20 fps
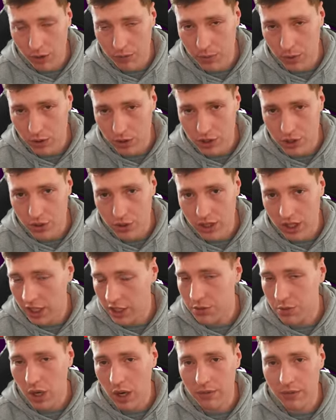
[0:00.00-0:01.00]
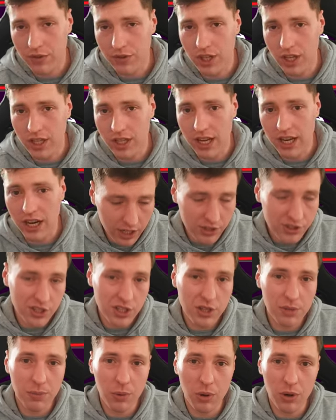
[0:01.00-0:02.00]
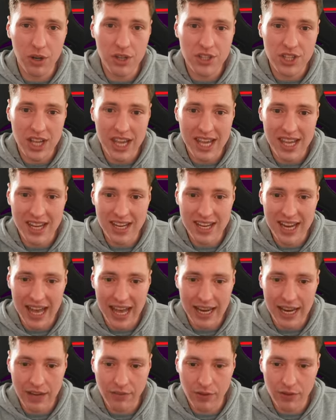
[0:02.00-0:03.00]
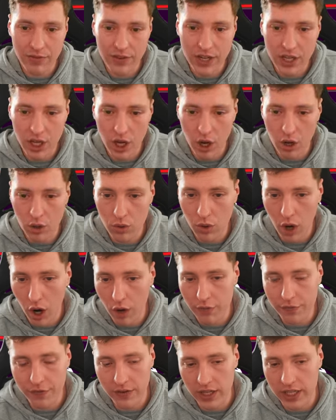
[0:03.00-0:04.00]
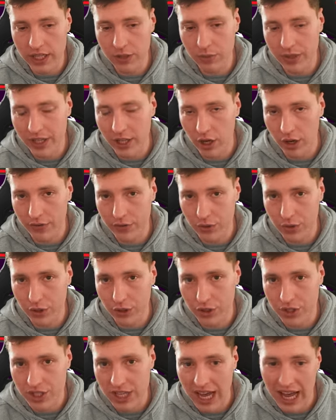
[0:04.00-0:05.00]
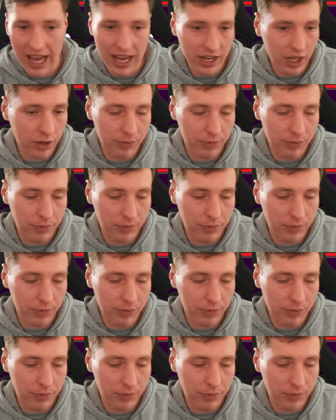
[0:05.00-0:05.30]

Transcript: Hope you all enjoyed, like, subscribe if you did, and I'll see you boys in another video. Hopefully we get off to a good start.